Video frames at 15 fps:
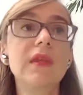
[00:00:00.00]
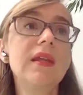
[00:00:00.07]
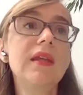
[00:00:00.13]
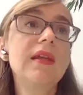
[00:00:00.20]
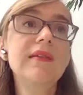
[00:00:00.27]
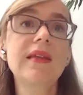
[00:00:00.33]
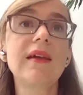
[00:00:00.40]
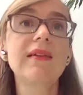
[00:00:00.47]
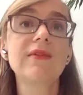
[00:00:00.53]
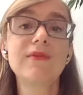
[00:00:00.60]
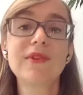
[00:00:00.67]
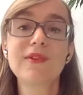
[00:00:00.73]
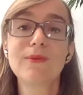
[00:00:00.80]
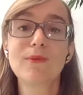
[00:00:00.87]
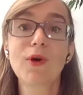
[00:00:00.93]
is
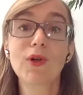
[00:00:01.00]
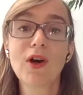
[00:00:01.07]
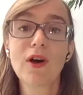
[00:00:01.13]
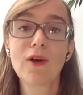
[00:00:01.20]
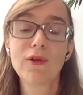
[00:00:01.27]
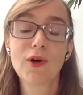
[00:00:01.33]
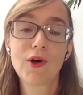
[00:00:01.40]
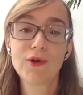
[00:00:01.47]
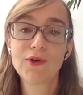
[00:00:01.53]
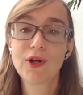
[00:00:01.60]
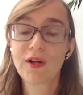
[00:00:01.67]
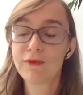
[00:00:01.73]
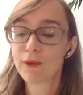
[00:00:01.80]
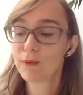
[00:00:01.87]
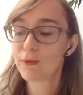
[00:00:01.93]
activism on other
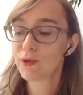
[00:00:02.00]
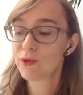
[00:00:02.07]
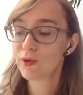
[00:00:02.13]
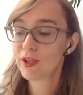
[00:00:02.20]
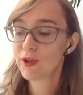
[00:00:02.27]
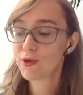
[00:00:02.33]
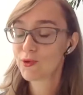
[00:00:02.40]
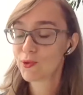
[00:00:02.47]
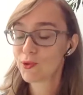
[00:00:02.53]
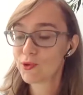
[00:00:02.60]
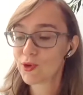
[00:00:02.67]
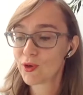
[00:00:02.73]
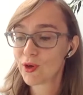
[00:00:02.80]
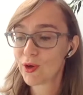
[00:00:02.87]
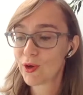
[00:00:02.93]
environmental issues
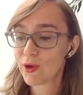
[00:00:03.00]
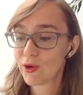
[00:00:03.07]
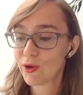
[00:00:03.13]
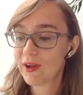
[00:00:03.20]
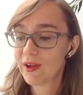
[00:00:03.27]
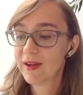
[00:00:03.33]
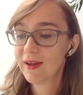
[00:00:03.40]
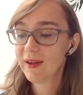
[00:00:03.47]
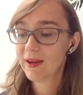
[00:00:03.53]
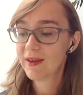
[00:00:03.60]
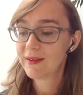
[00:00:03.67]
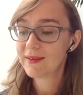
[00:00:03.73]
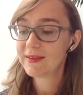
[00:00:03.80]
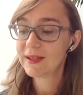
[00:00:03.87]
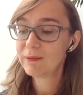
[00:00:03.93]

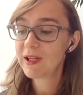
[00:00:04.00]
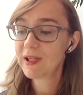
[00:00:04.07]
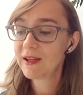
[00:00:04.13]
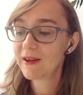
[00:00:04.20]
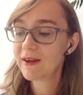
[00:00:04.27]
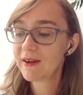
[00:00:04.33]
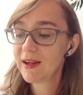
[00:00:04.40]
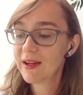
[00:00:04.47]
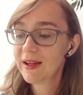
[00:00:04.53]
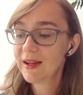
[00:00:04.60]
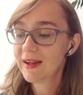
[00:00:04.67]
similar?